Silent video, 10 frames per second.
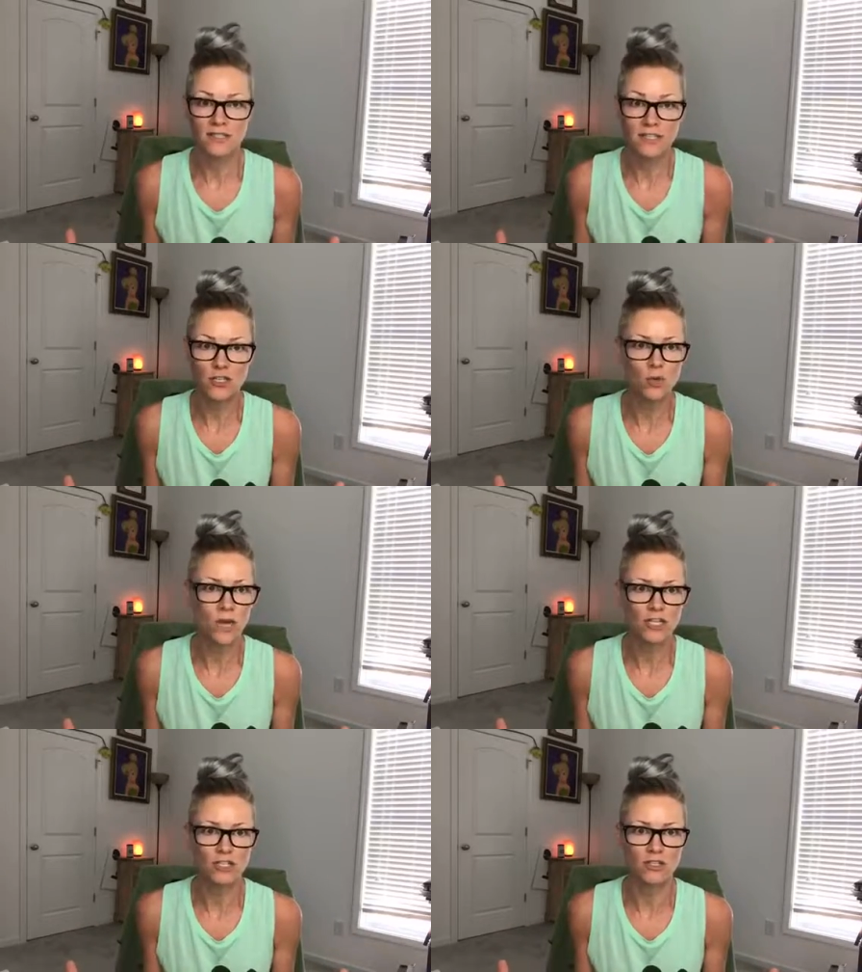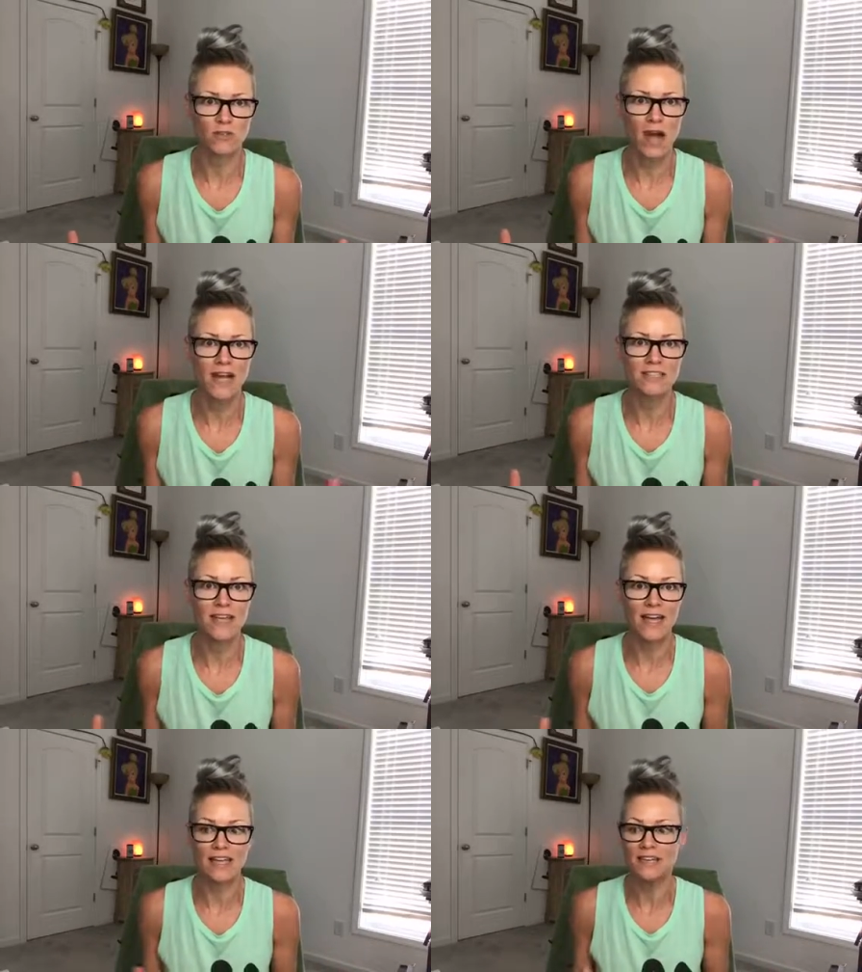situations arise
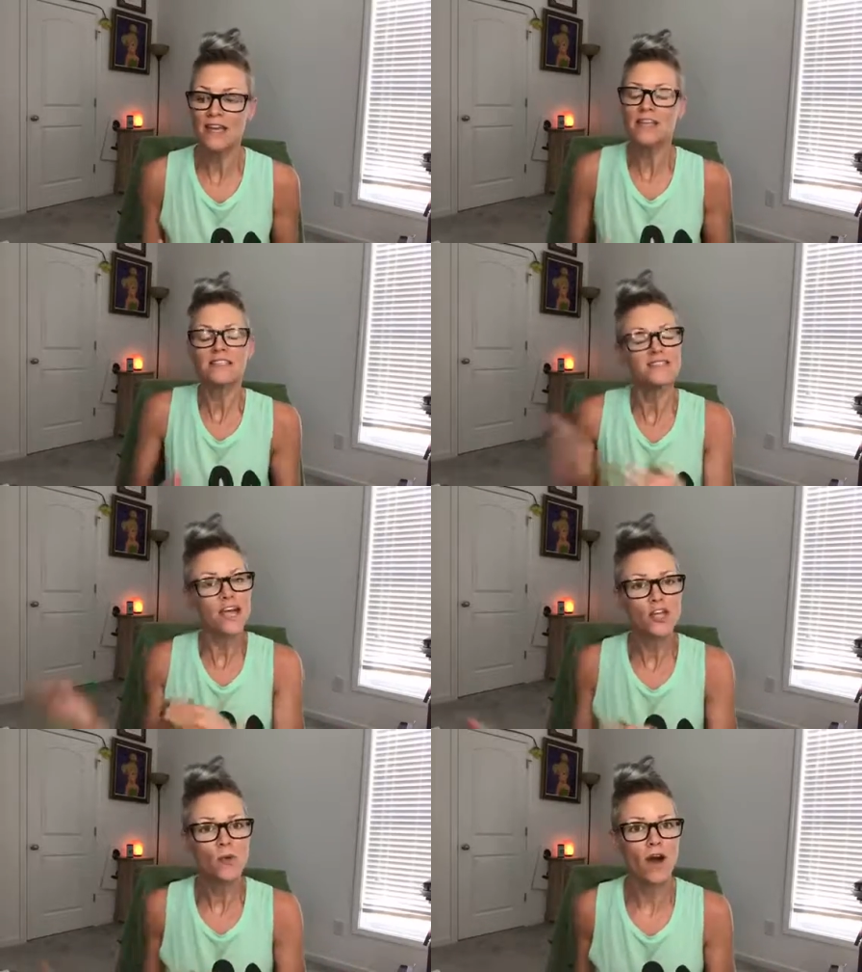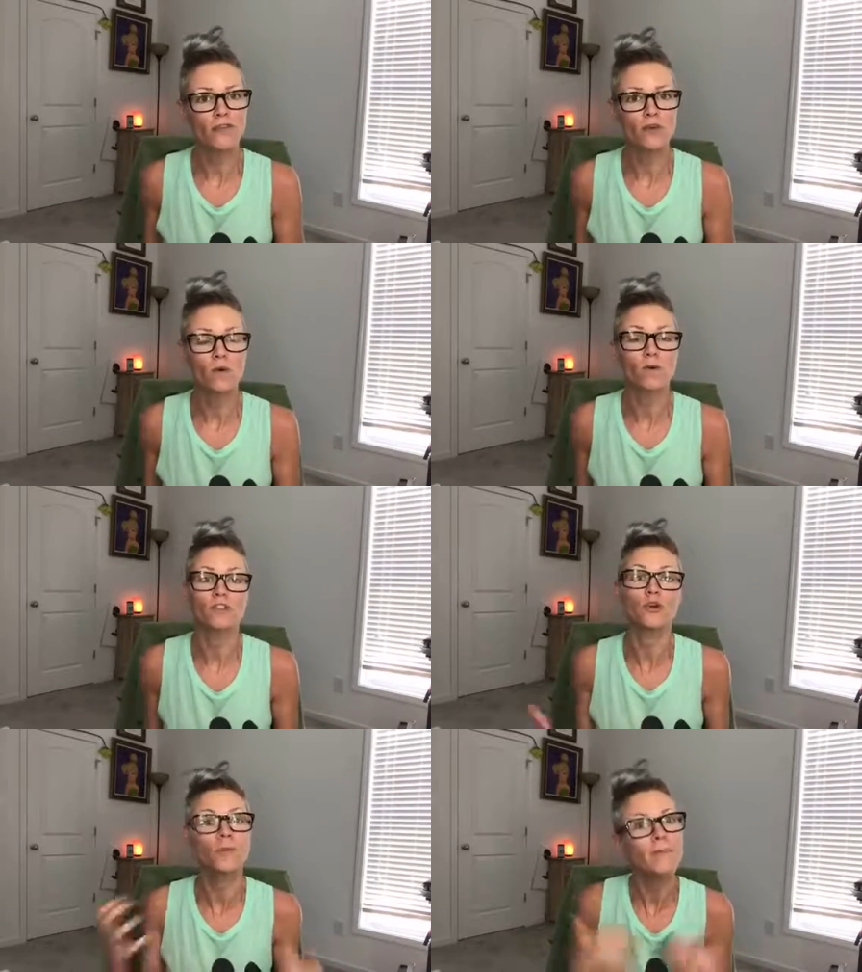that can set you off your
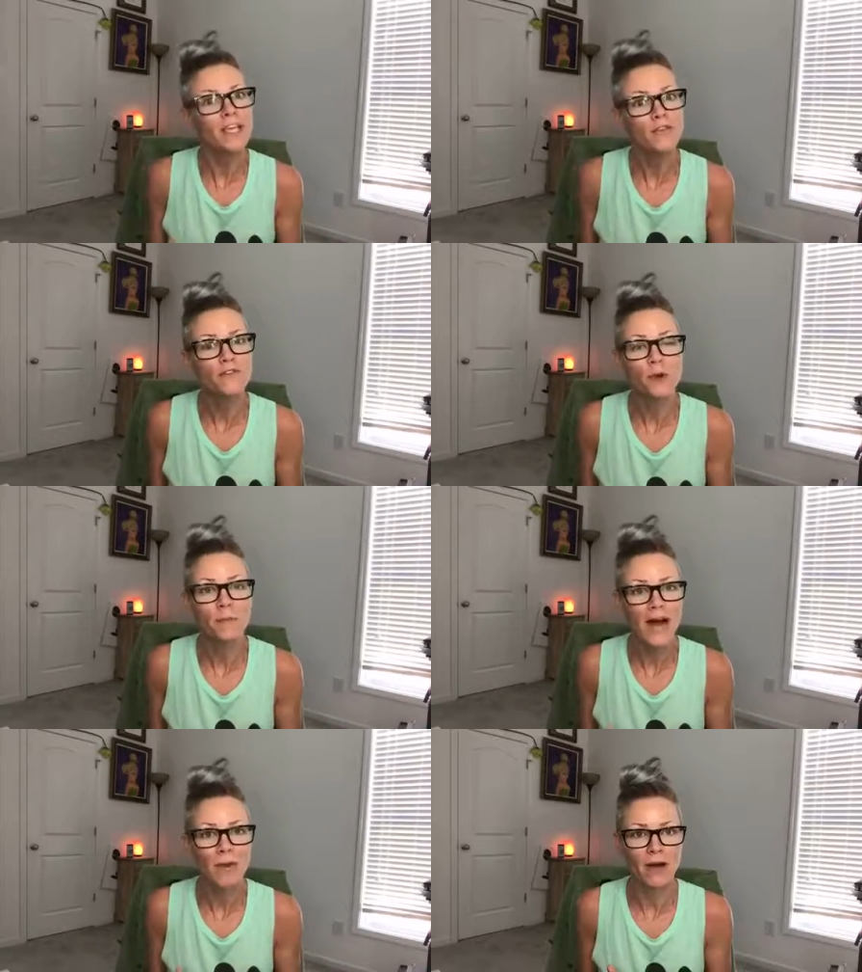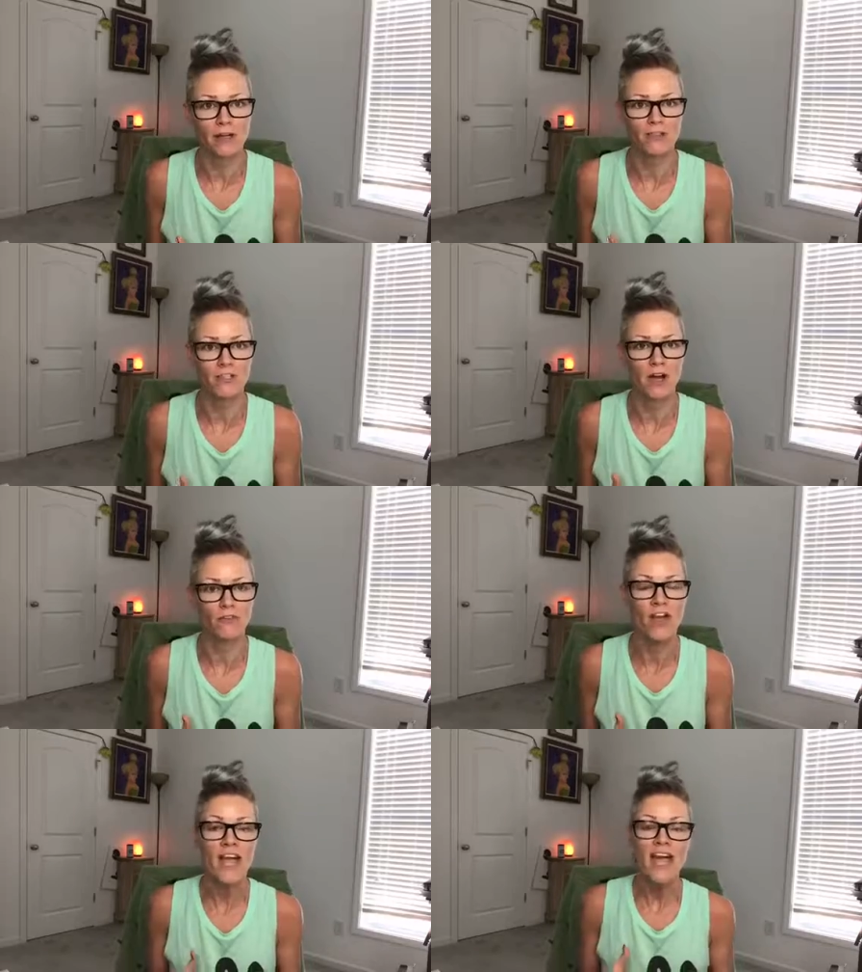course or make you feel bad about yourself.